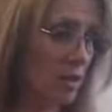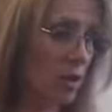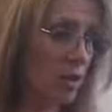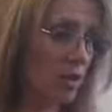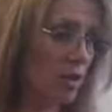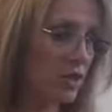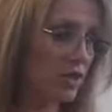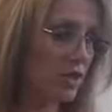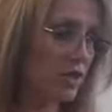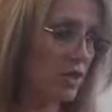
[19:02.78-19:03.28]

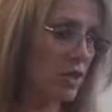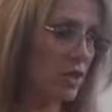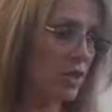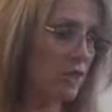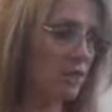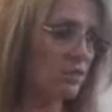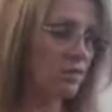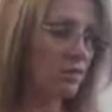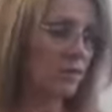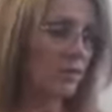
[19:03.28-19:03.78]
also very
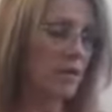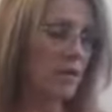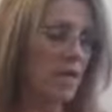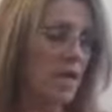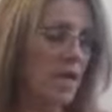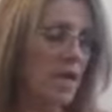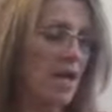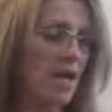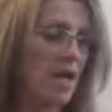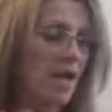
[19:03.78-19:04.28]
helpful.
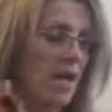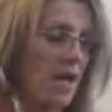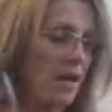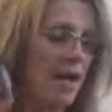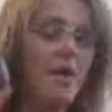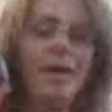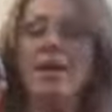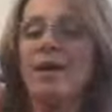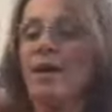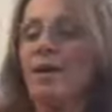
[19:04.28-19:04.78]

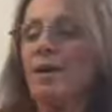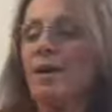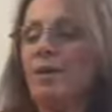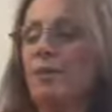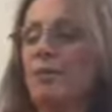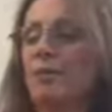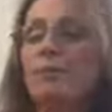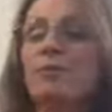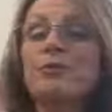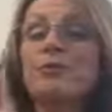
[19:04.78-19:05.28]

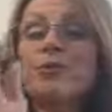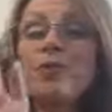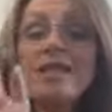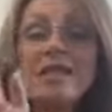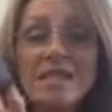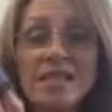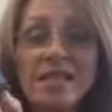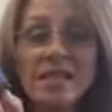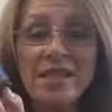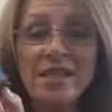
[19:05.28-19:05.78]

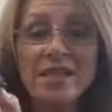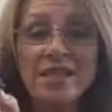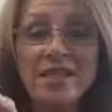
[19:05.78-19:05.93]
Breathe.